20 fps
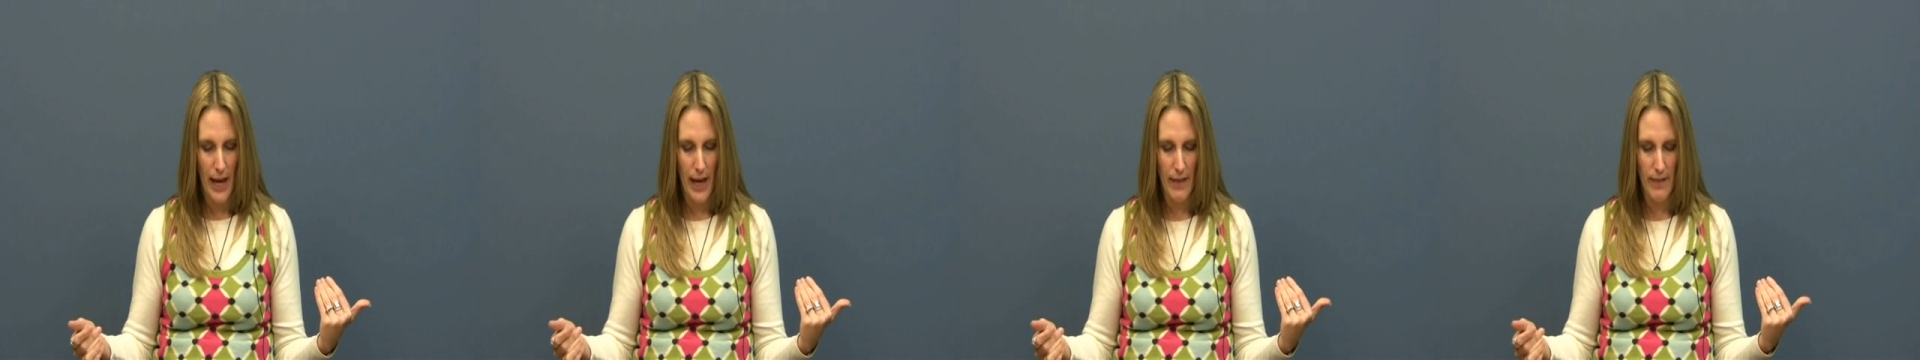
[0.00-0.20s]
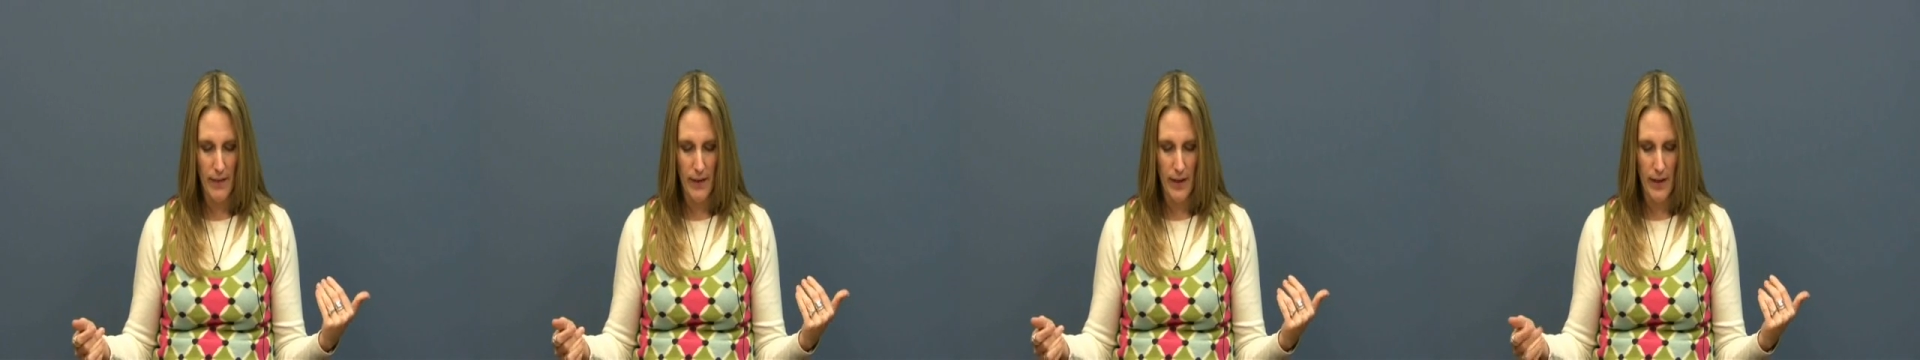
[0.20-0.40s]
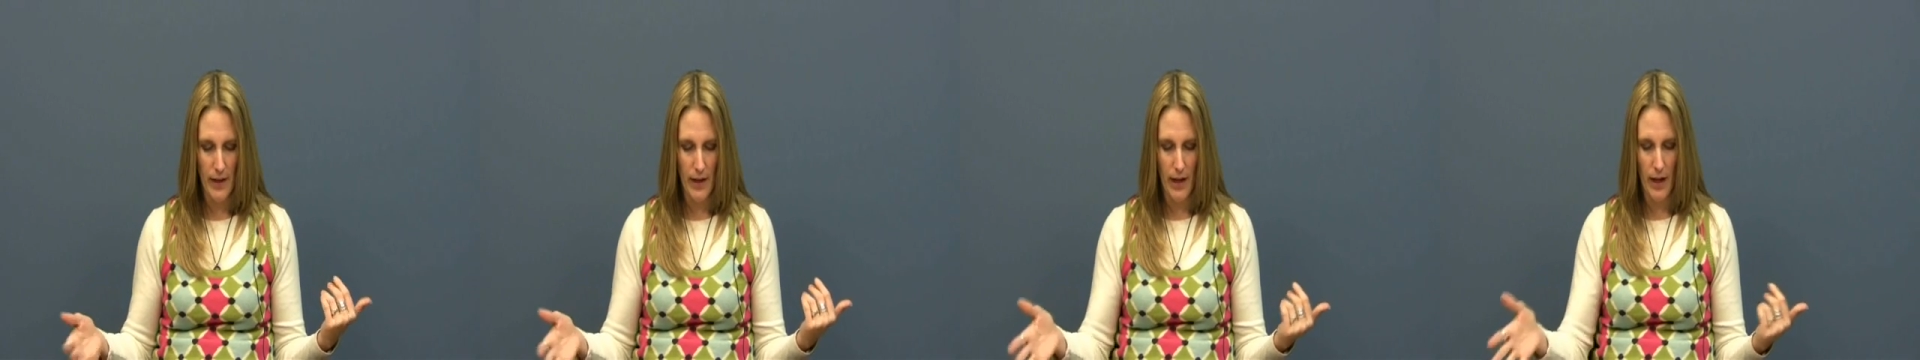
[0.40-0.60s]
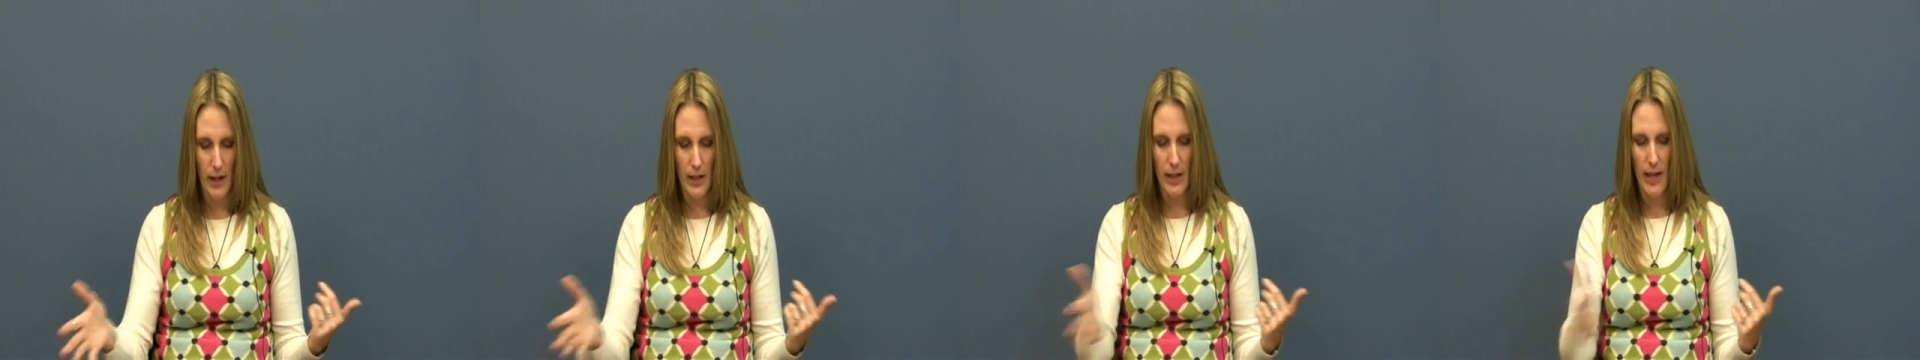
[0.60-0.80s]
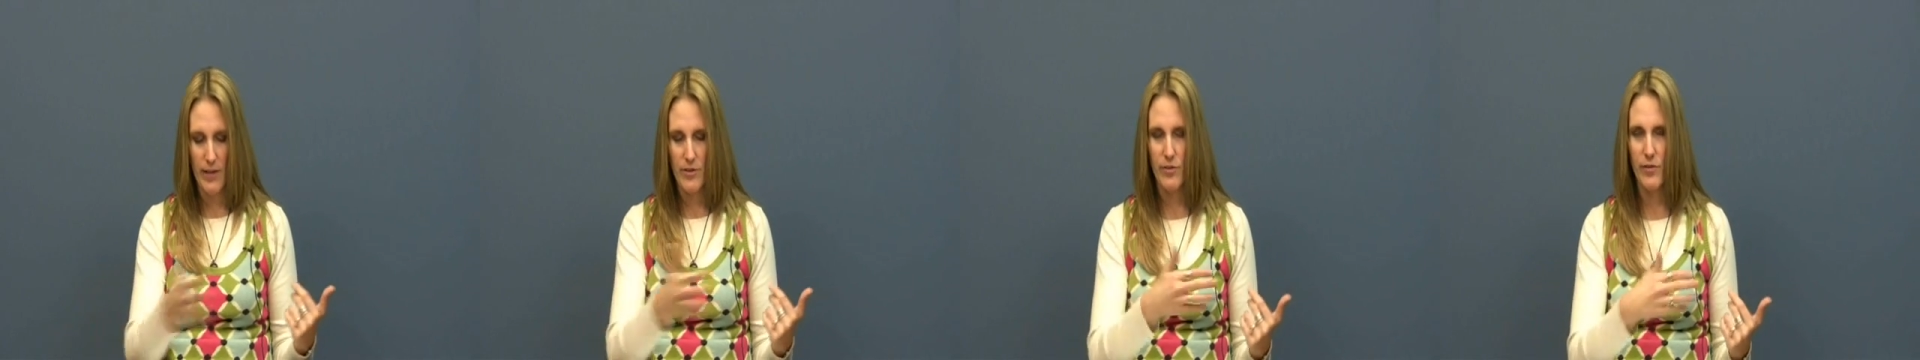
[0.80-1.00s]
and then
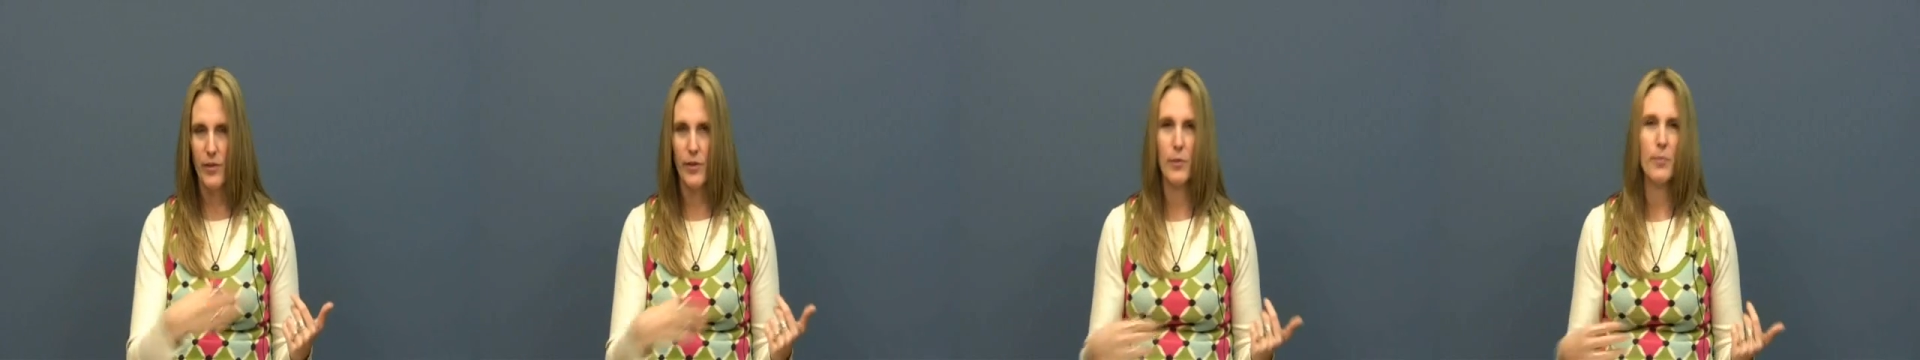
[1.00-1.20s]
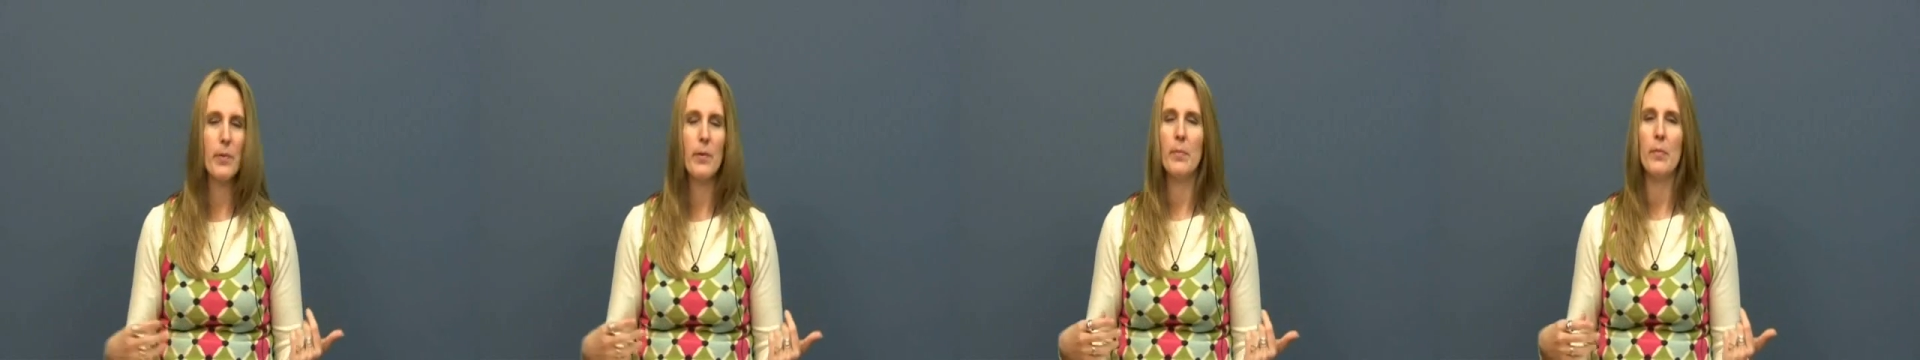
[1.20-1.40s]
lots of other